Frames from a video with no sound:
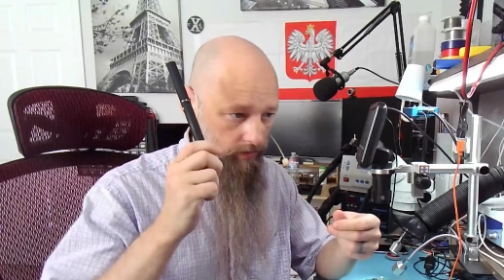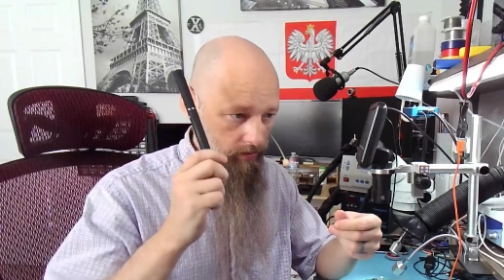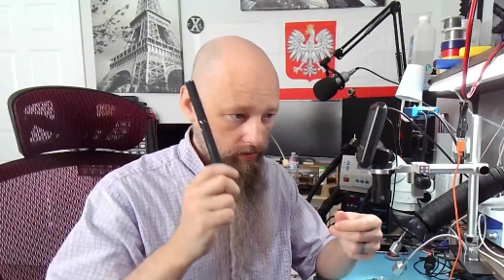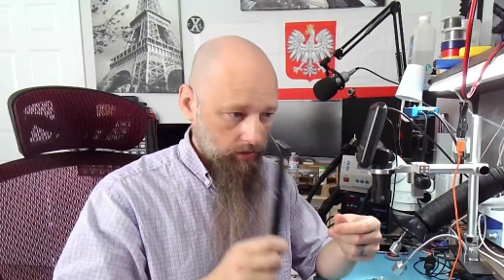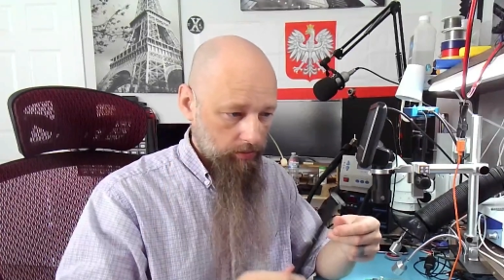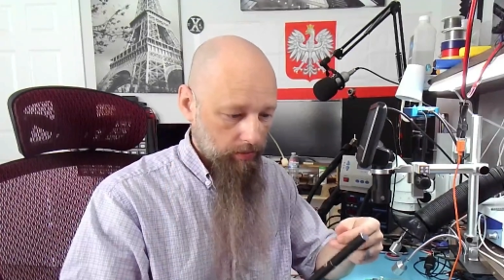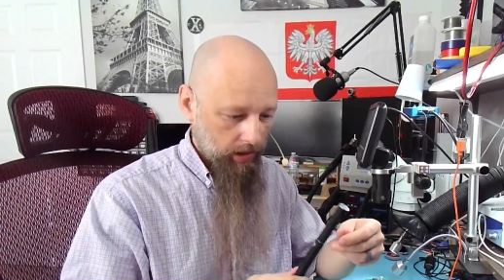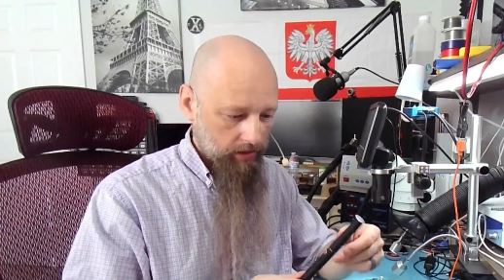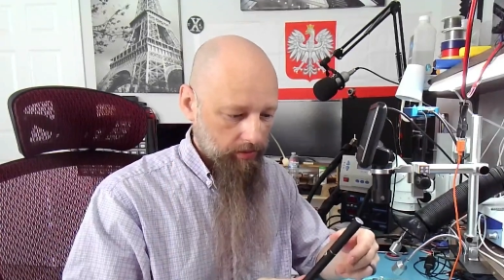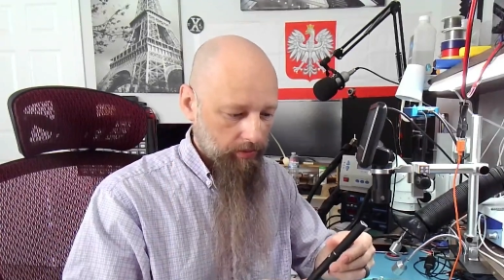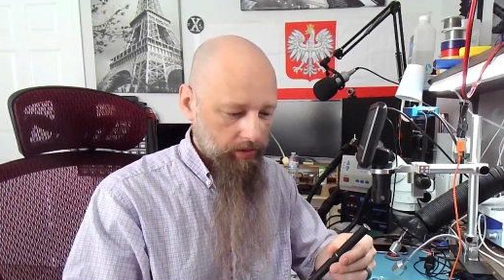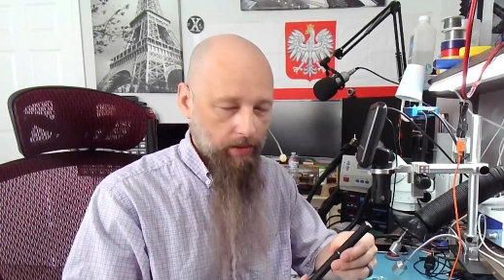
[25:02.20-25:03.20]
your
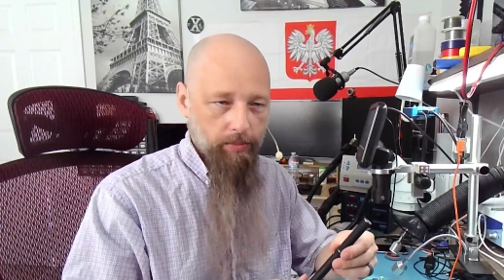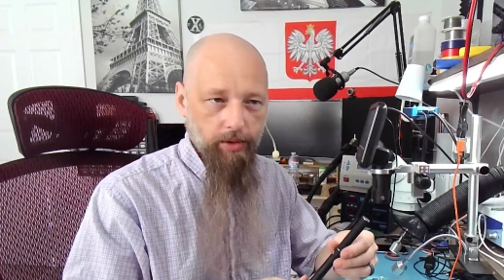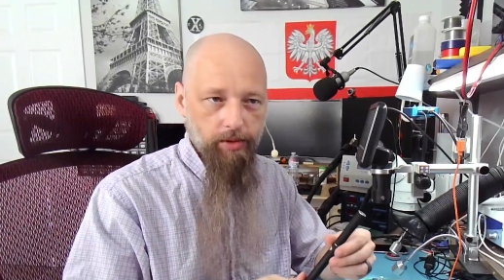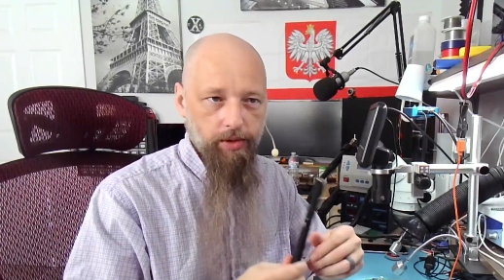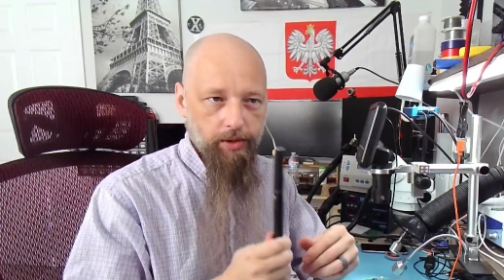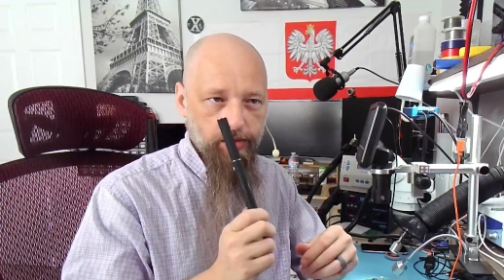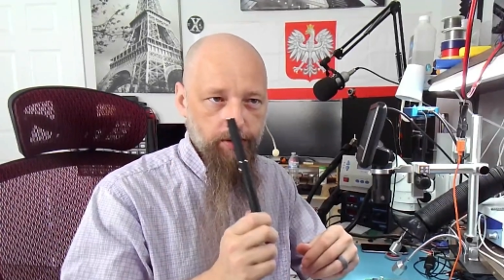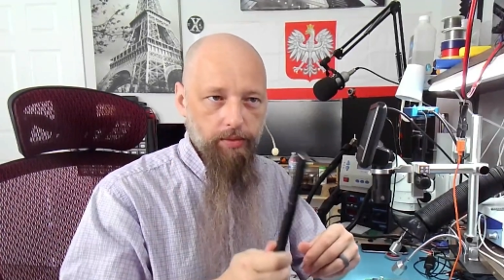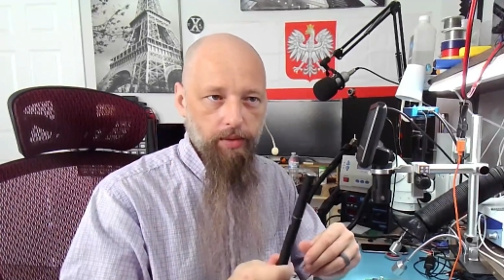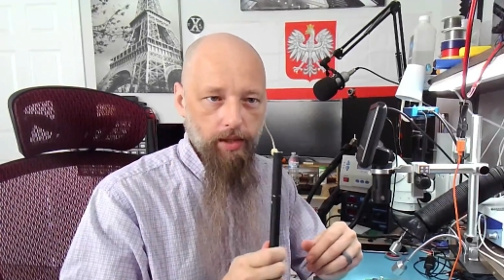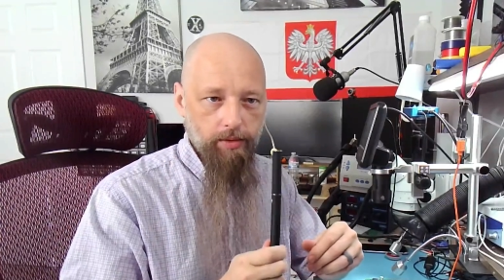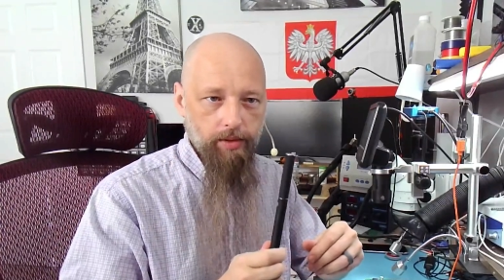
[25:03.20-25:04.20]
maximum temperature is
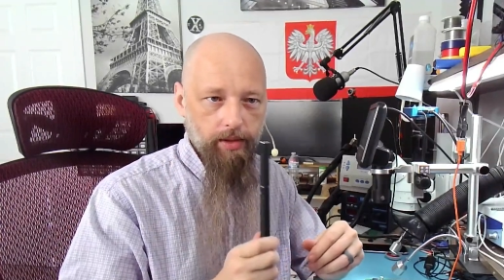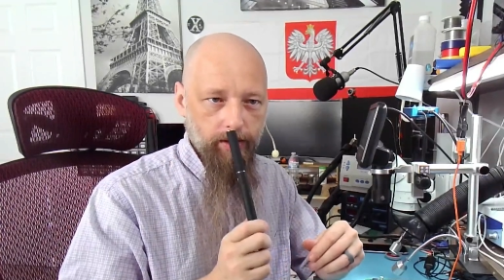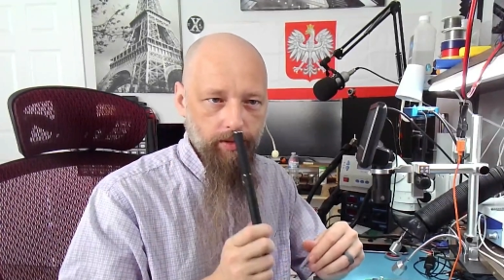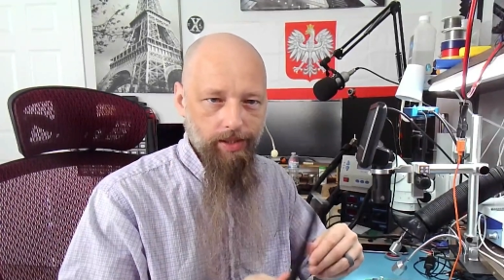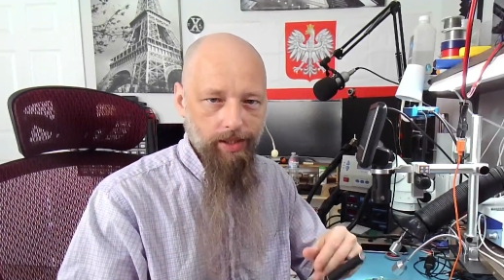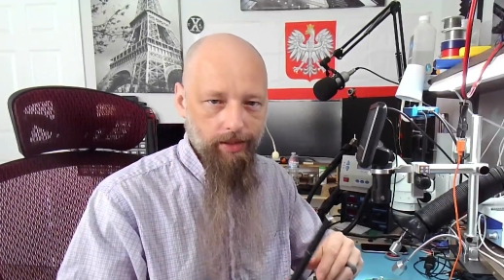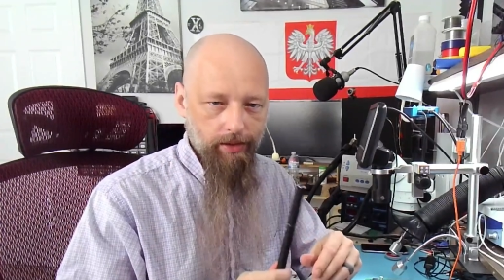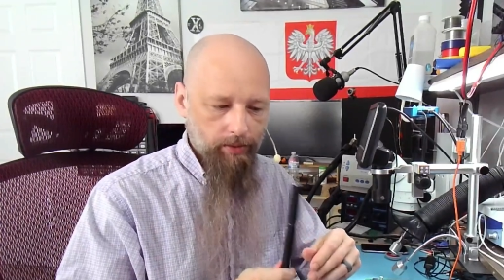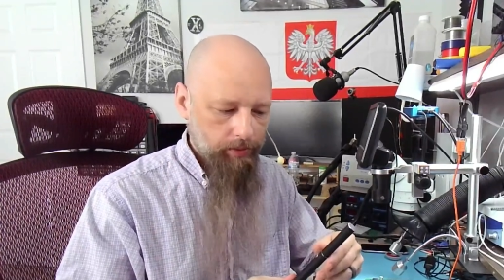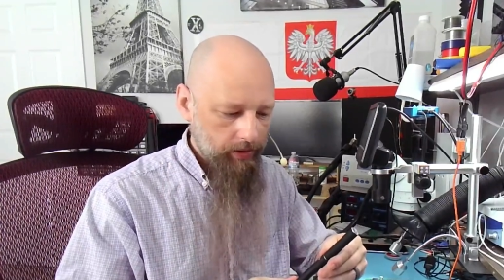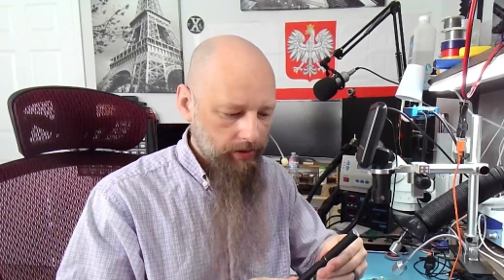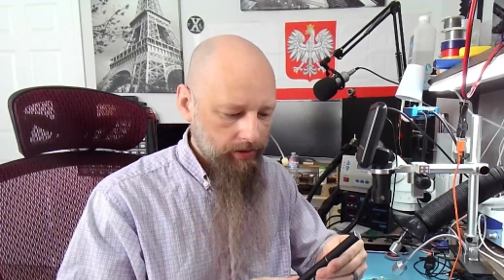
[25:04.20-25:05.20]
210
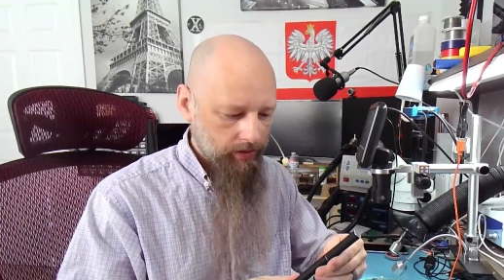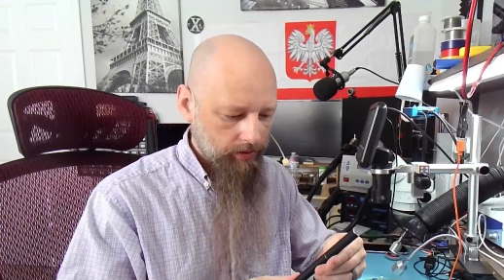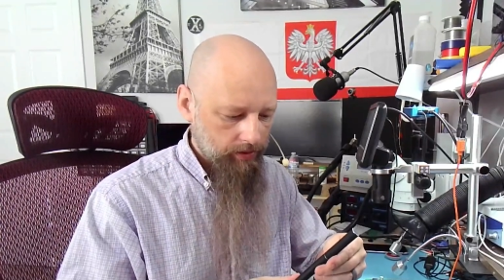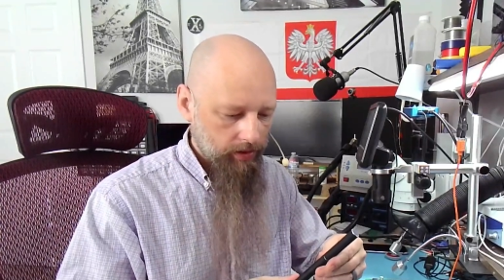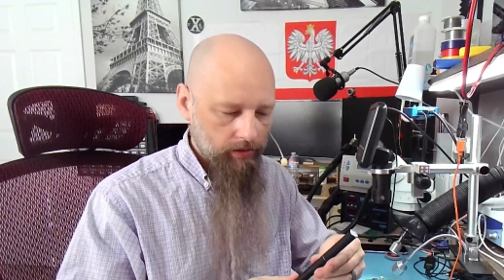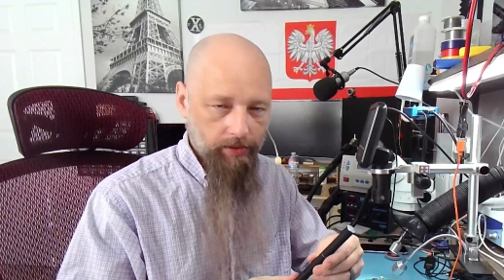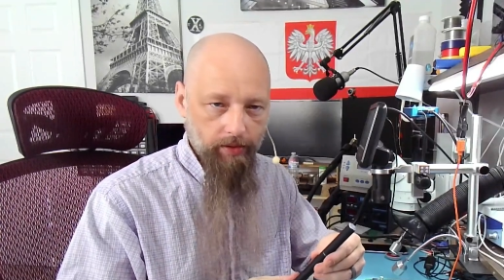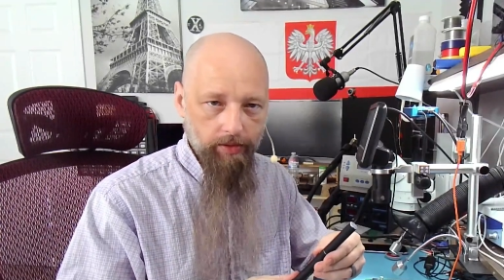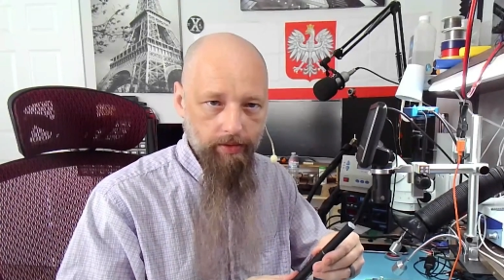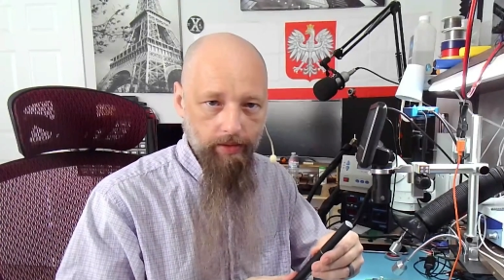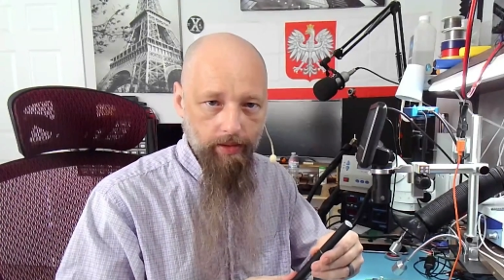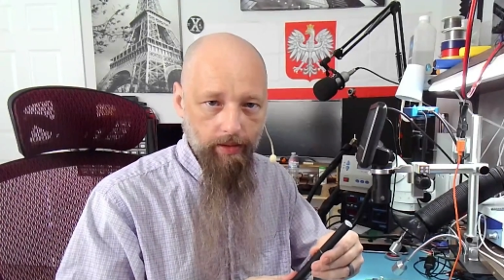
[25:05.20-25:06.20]
degrees Celsius.